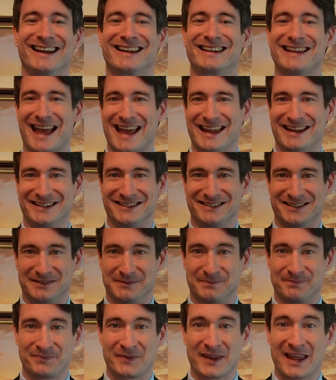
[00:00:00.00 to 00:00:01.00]

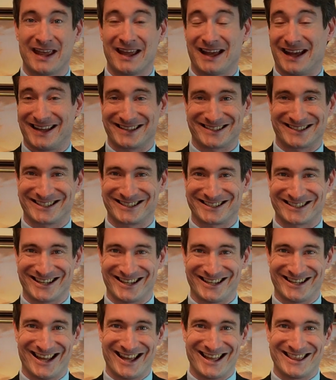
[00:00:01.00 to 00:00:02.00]
occasion. As I
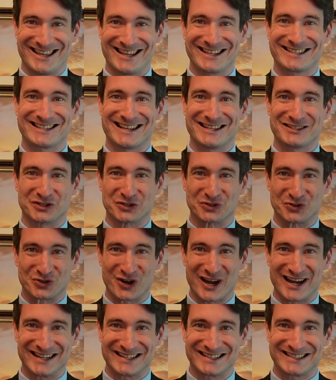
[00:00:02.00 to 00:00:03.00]
say, this is a
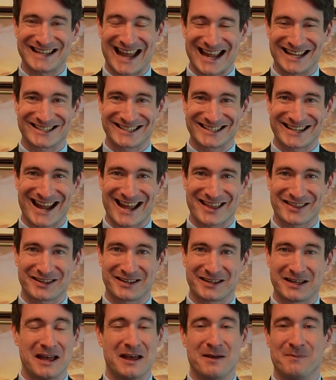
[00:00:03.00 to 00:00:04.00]
great
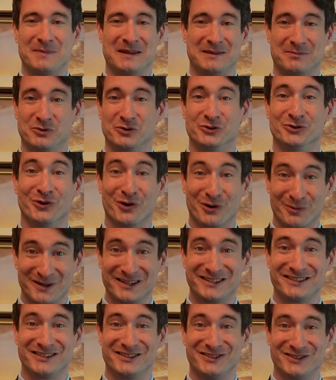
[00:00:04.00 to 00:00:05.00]
get-together. People
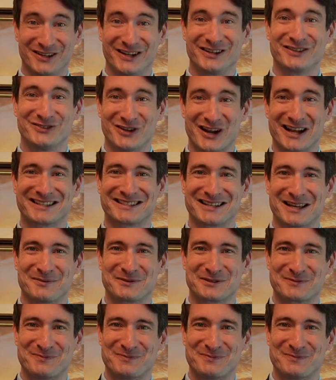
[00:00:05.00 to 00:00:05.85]
normally do dress up